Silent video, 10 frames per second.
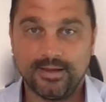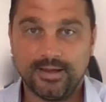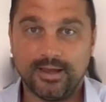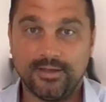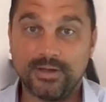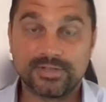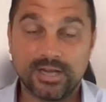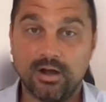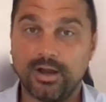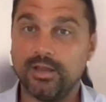Uh, they'll
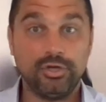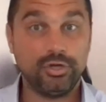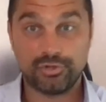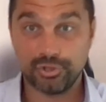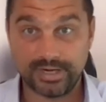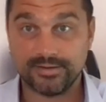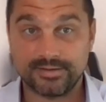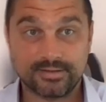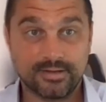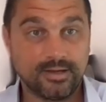target new
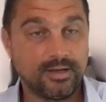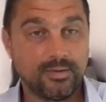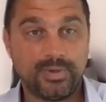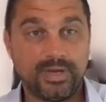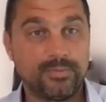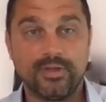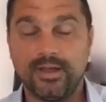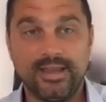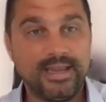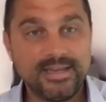joiners, people
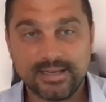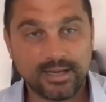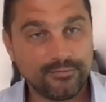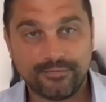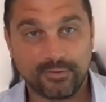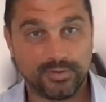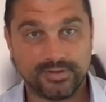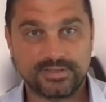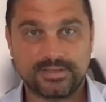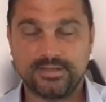that are easily
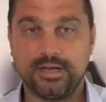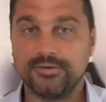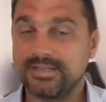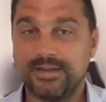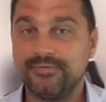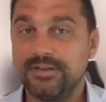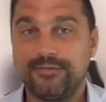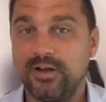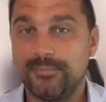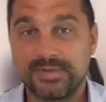influenced. You know,
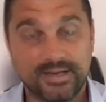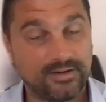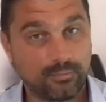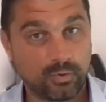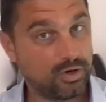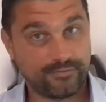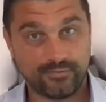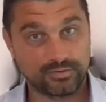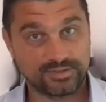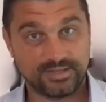seventy-five percent of
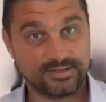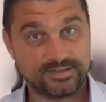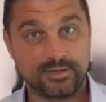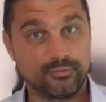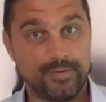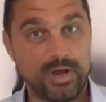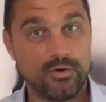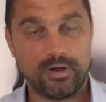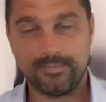workforces are still remote.